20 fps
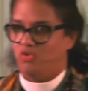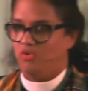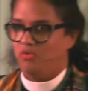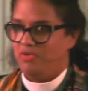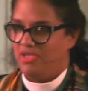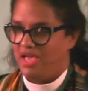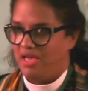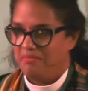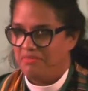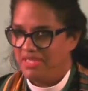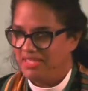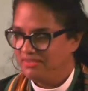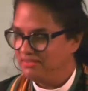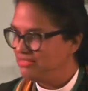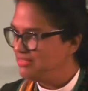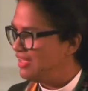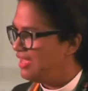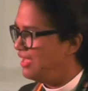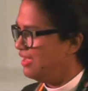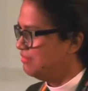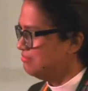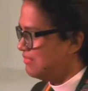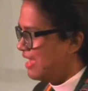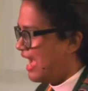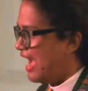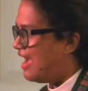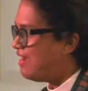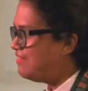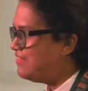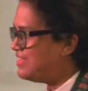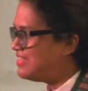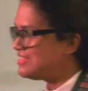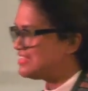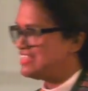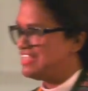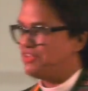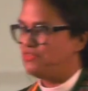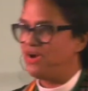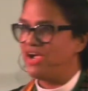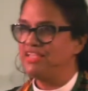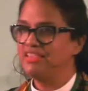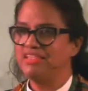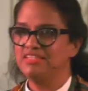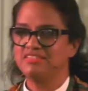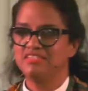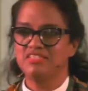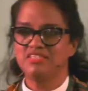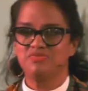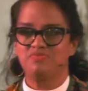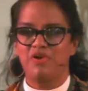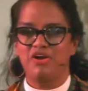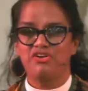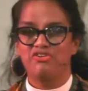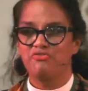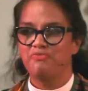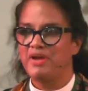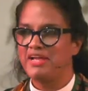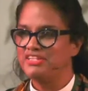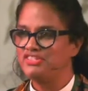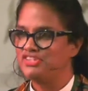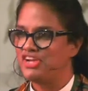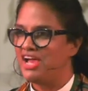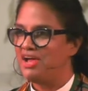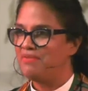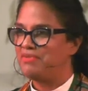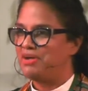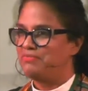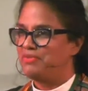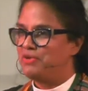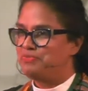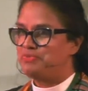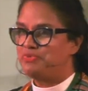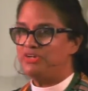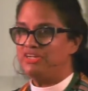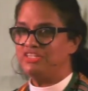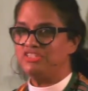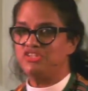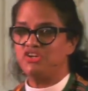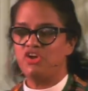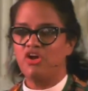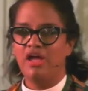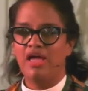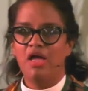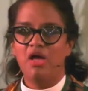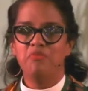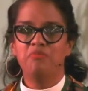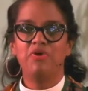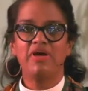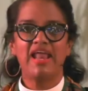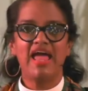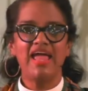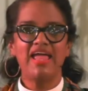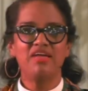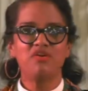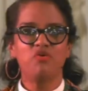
obviamente, obviously, right? This is part of my job. I'm a preacher. But